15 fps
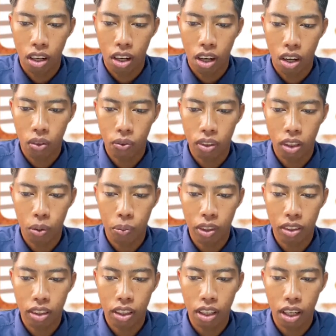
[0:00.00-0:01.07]
of
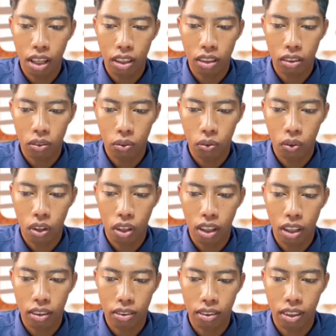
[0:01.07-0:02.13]
domestic and
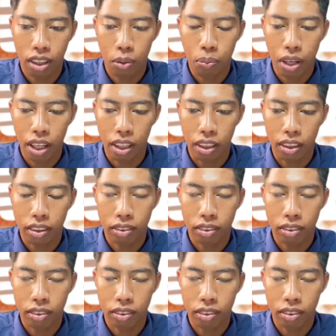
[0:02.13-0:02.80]
foreign demand.